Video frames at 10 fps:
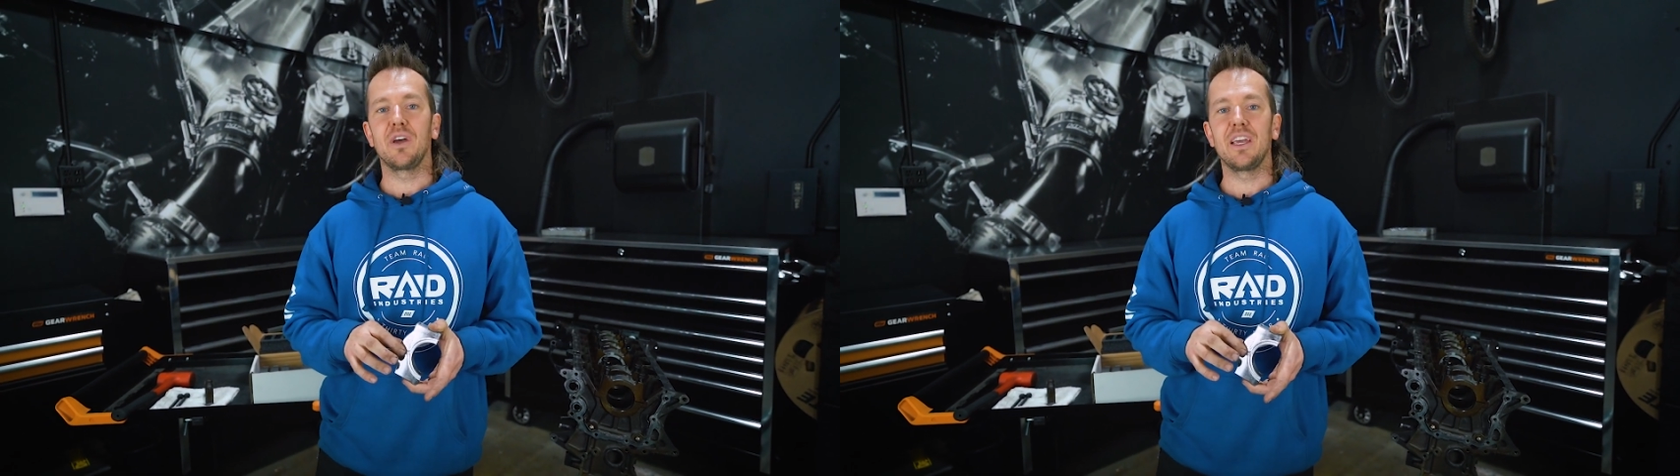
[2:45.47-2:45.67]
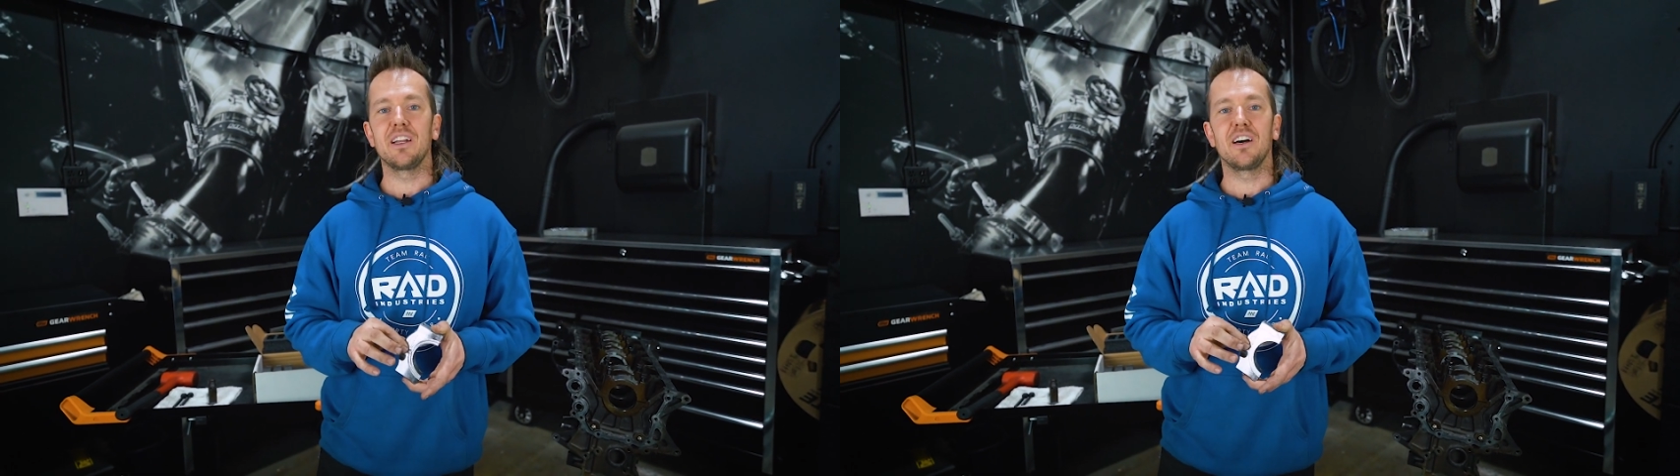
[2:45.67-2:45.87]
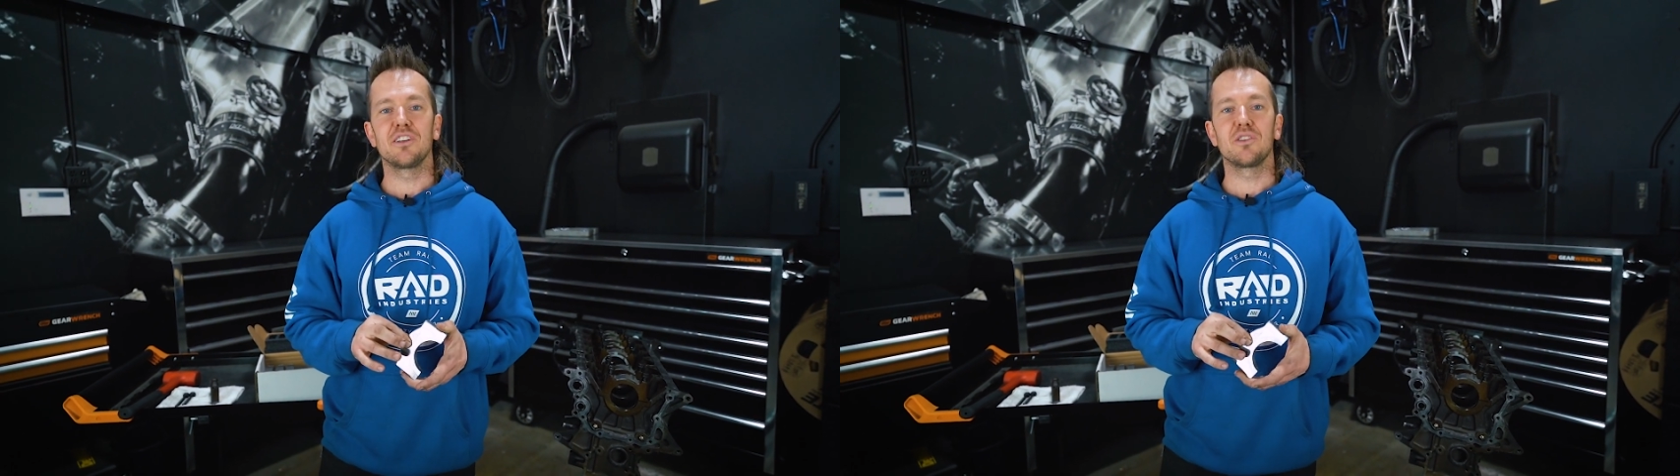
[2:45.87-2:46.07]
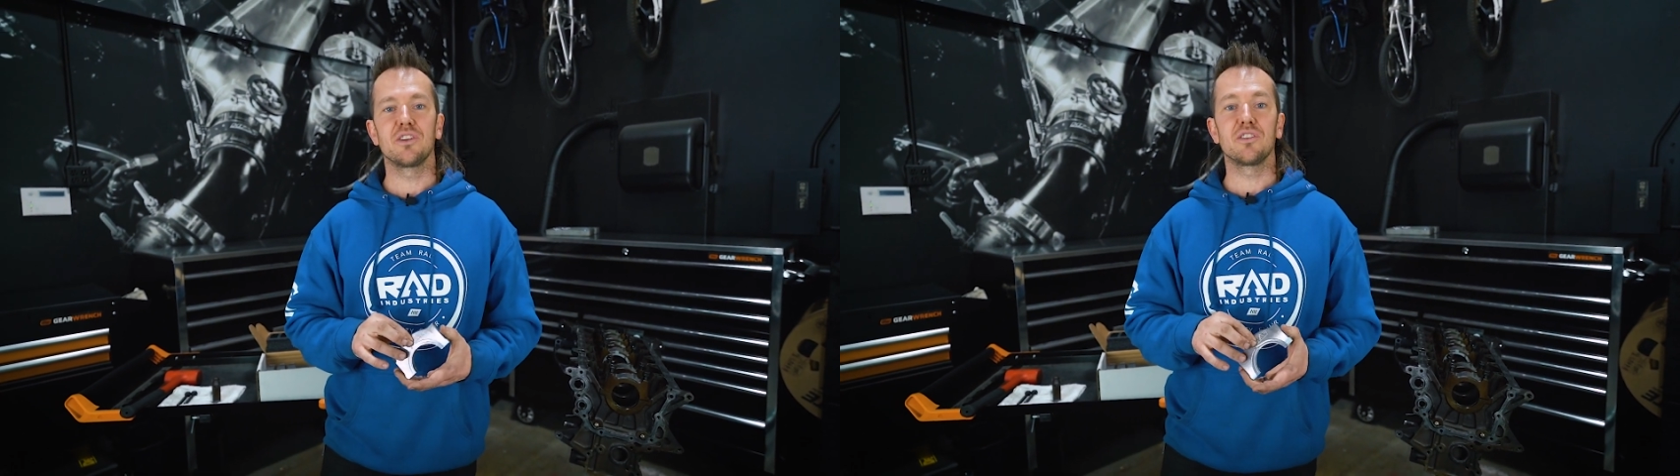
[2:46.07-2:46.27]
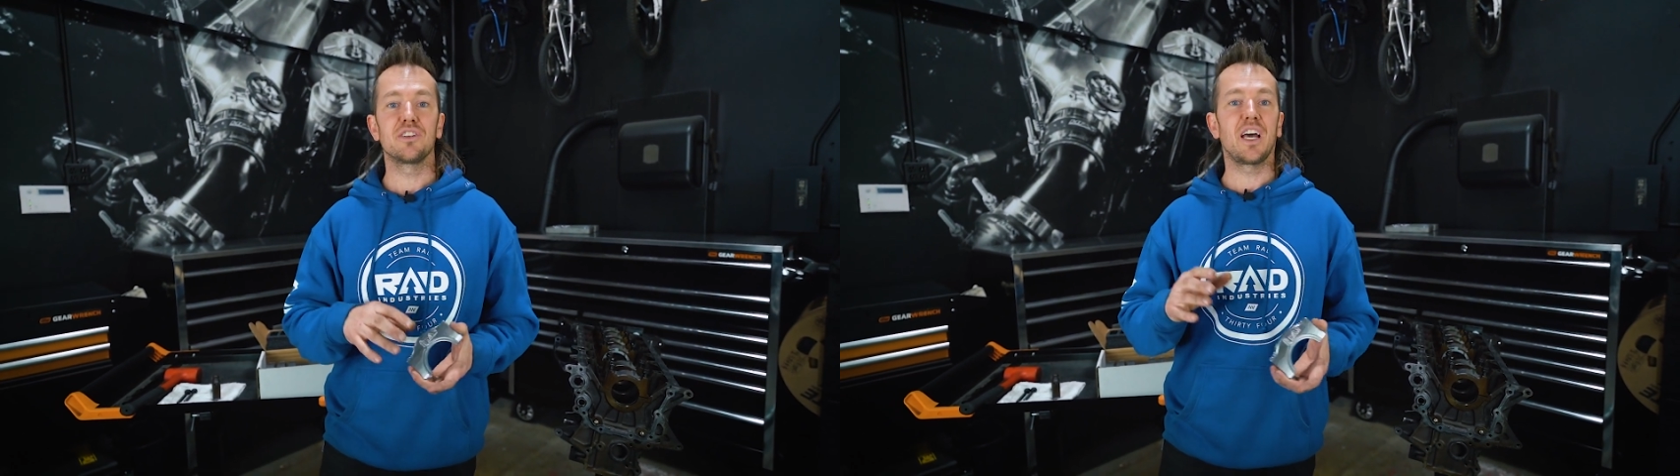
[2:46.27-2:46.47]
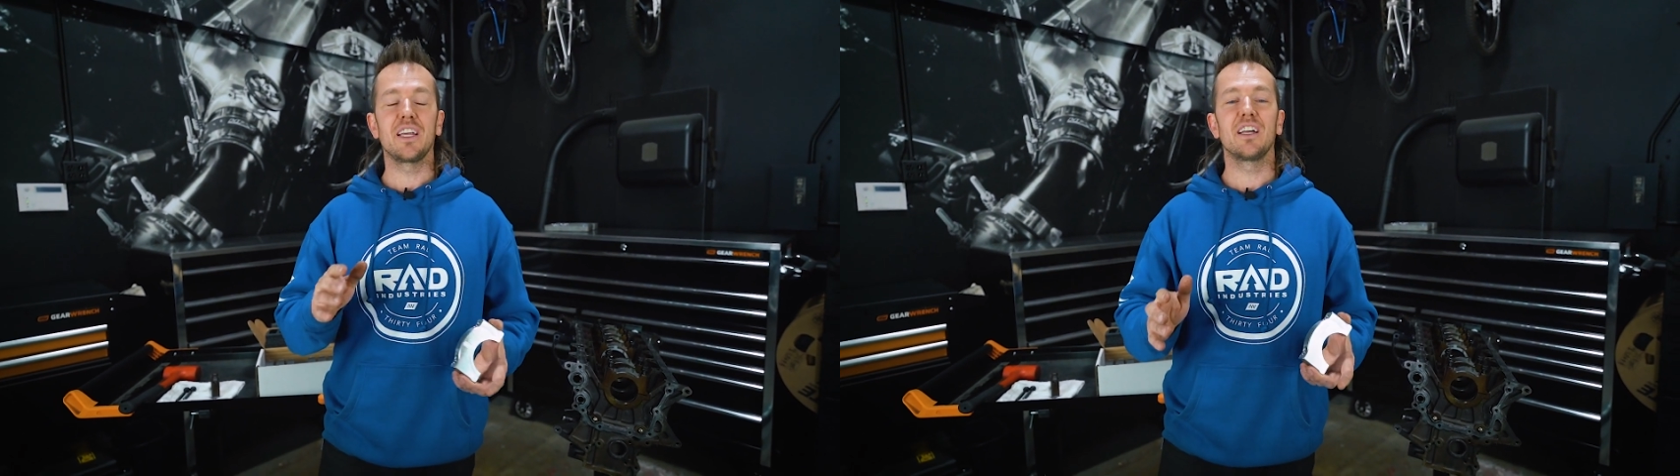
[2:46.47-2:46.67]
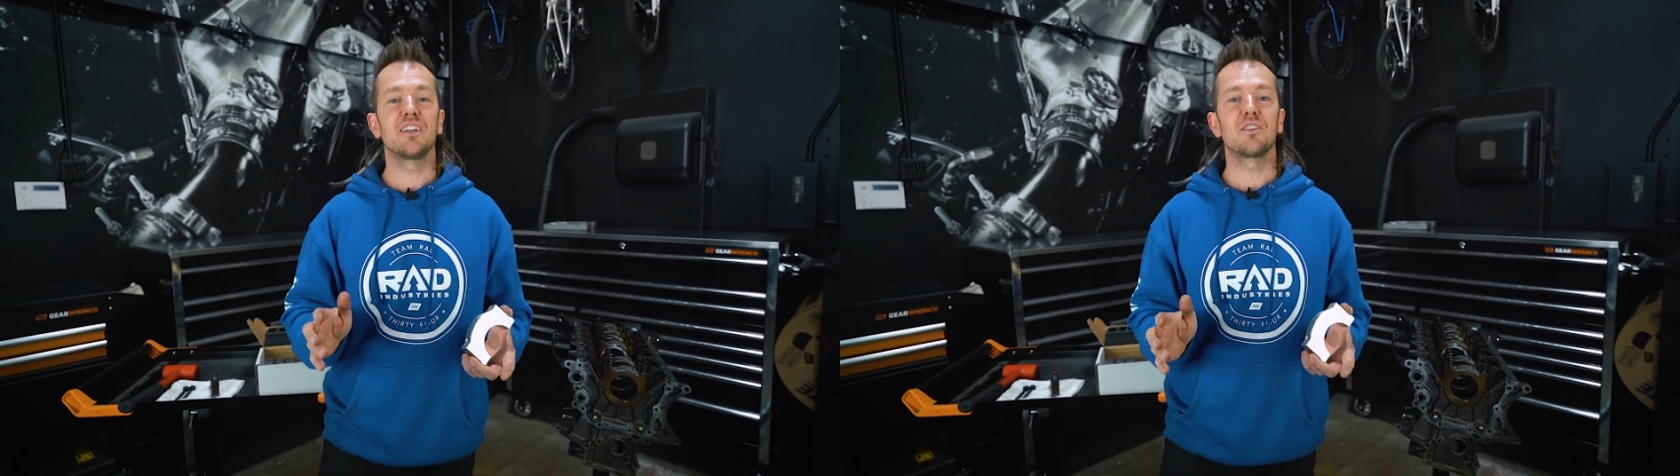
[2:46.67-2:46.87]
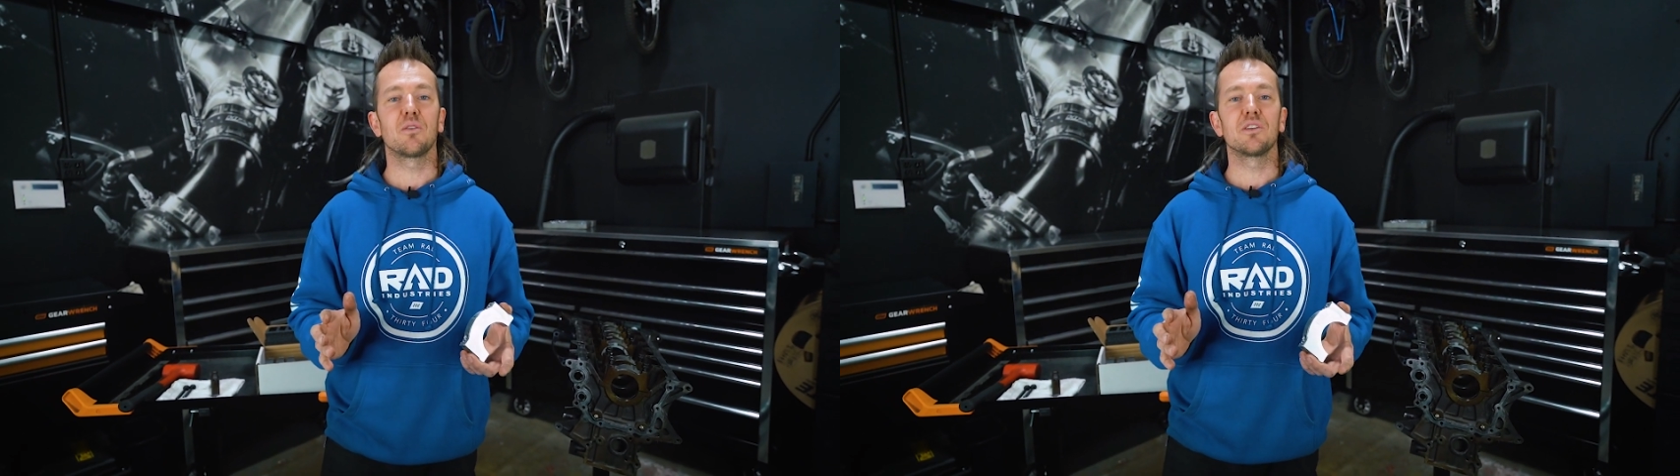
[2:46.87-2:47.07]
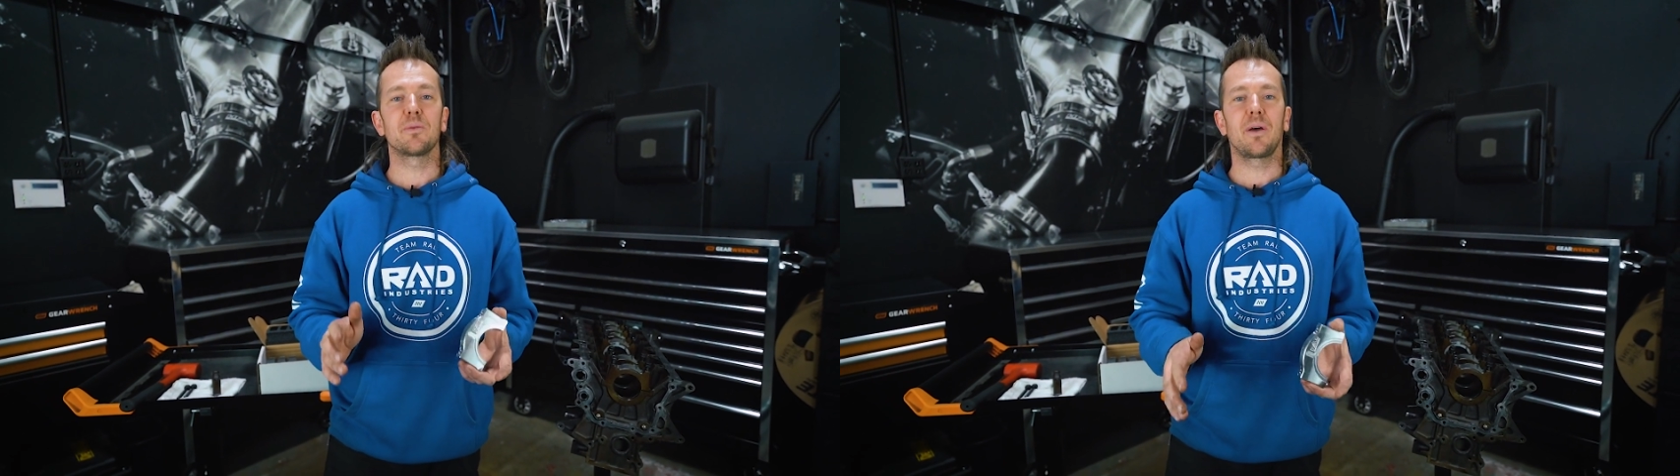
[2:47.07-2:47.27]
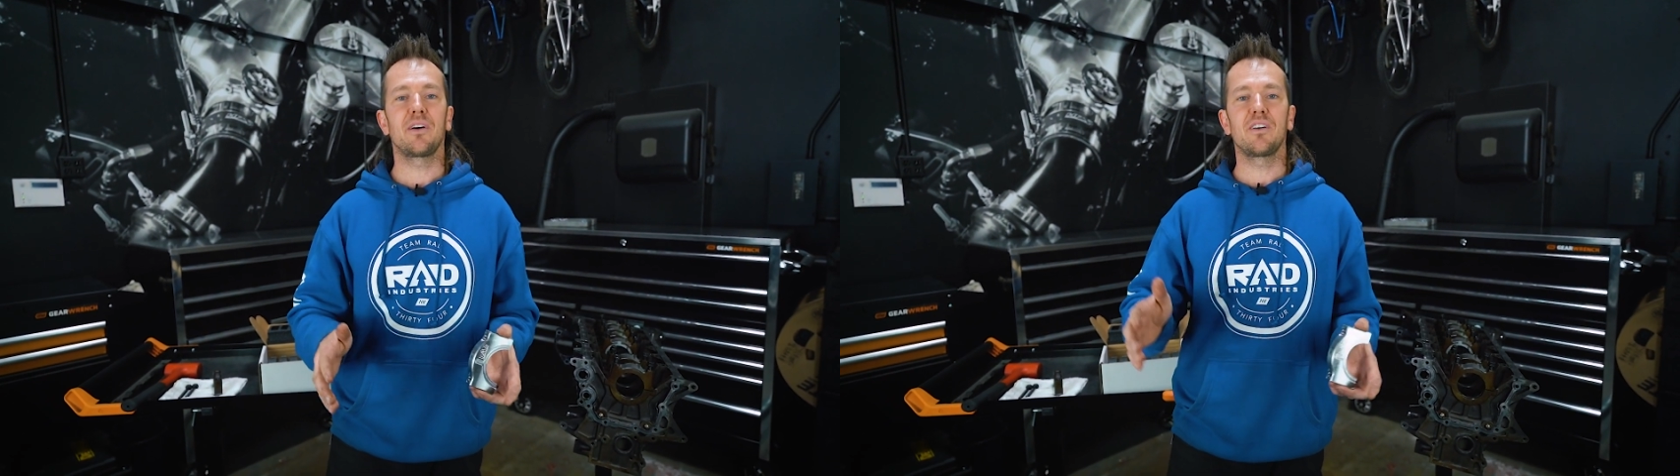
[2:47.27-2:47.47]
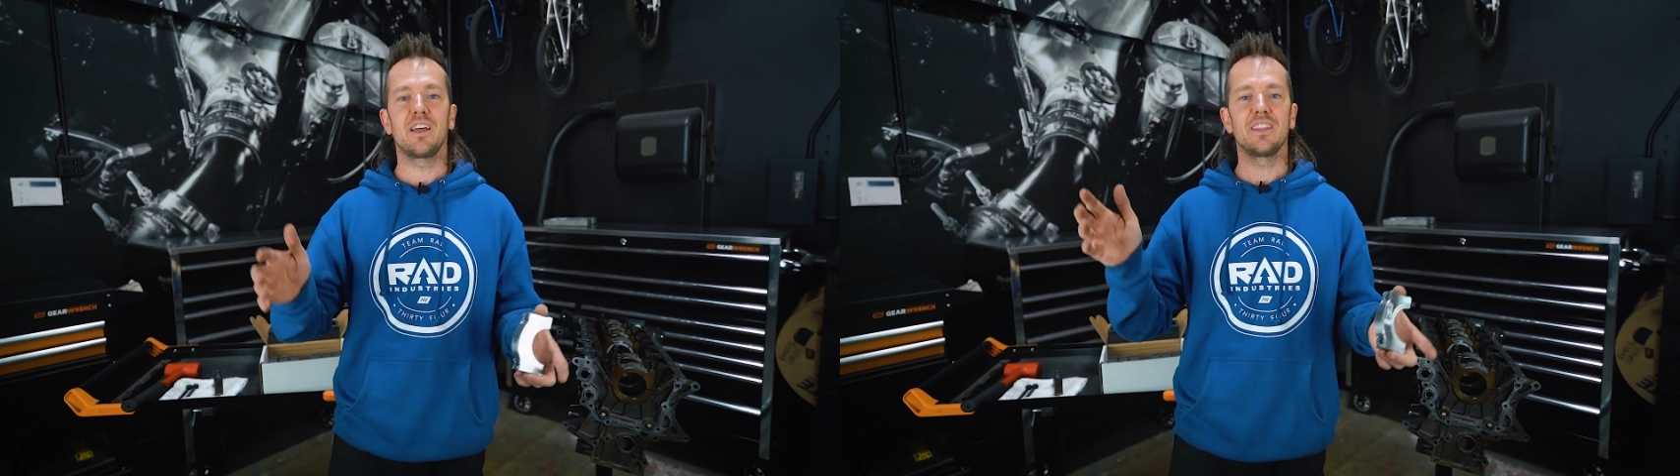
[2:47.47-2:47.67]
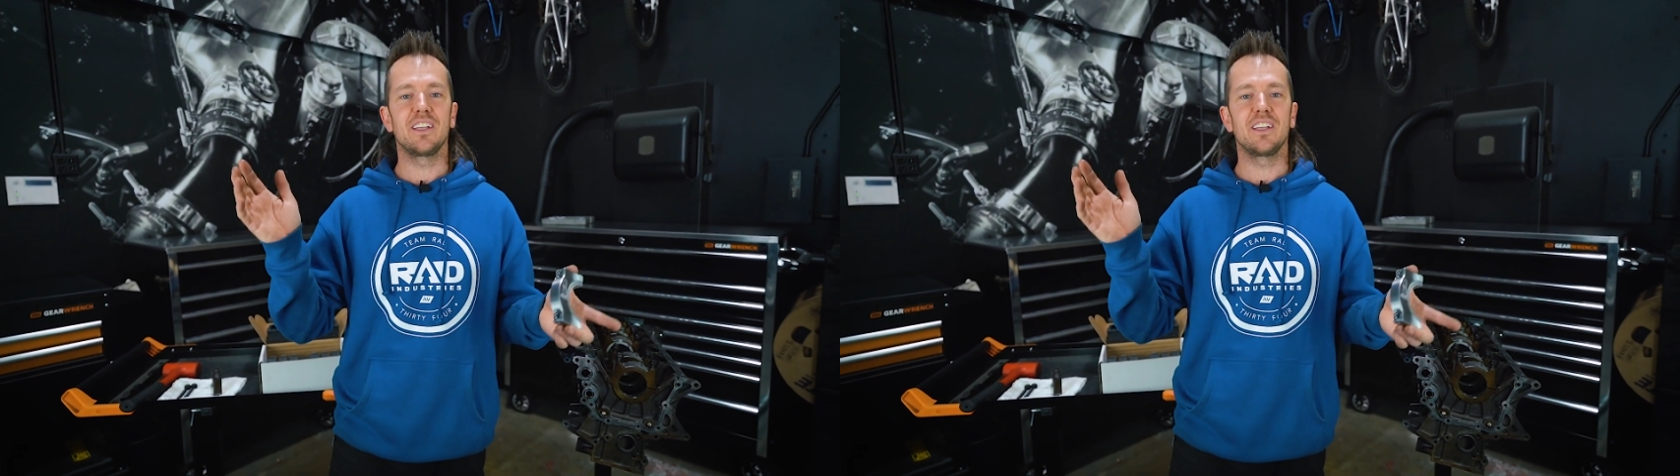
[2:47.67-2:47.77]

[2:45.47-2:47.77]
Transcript: 800 or 900 horsepower and